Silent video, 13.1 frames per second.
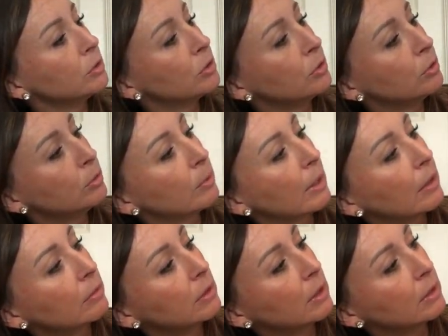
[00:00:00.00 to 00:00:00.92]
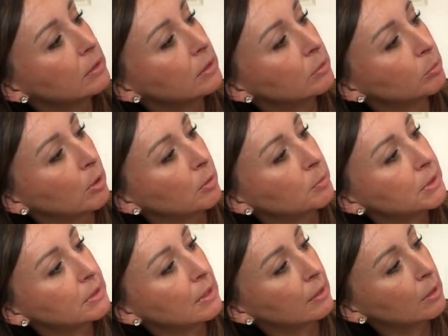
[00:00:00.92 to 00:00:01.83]
2 round onion
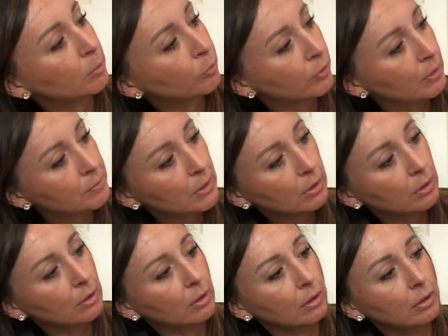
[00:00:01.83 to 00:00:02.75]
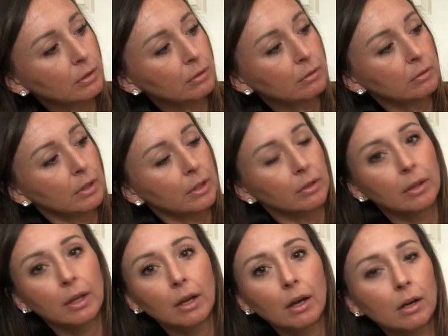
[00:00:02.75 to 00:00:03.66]
bulbs dug up from the earth. And there
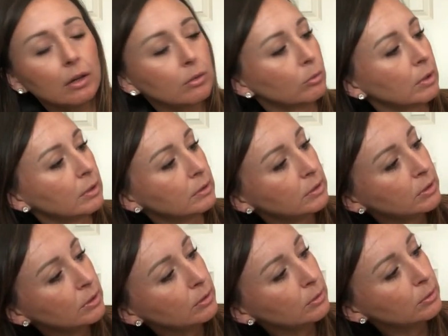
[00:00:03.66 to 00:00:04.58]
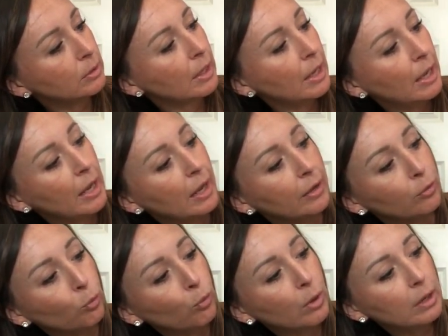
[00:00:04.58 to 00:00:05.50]
they are. 1, 2. And
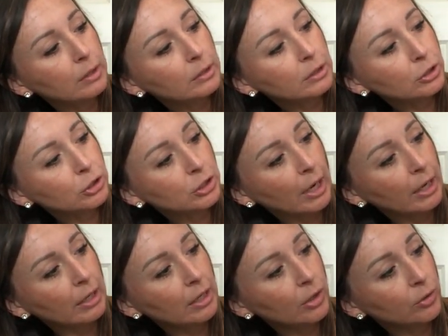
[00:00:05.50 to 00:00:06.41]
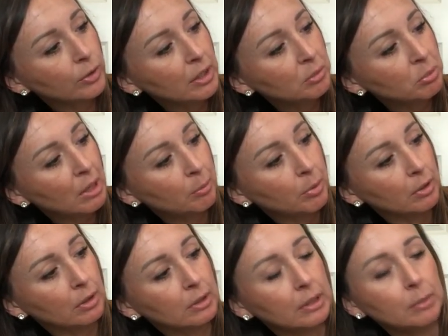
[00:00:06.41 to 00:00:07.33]
1 shiny green
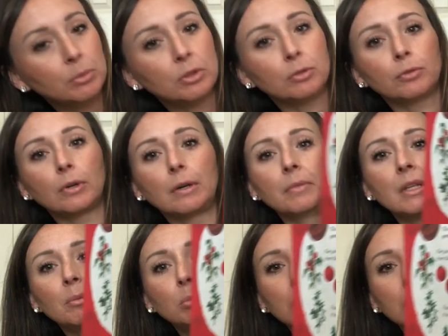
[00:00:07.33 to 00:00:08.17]
pepper clipped from the